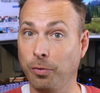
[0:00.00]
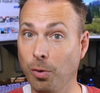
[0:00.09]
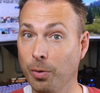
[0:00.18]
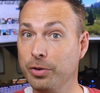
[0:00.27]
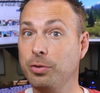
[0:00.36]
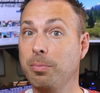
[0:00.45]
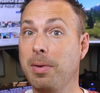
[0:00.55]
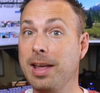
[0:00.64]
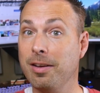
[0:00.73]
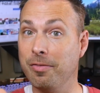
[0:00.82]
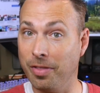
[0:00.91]
forward to
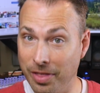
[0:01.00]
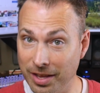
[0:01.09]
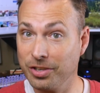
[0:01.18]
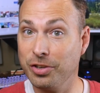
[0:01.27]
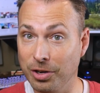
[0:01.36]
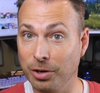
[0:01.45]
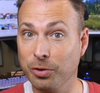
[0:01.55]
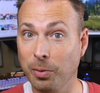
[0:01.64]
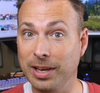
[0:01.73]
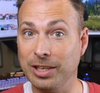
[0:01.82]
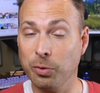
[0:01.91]
May of this year,
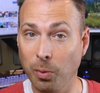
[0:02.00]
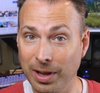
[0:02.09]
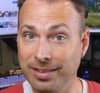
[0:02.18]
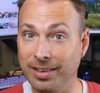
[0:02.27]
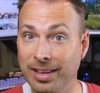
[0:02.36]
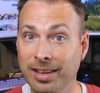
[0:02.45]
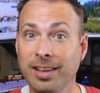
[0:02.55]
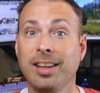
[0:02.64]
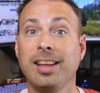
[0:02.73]
2020,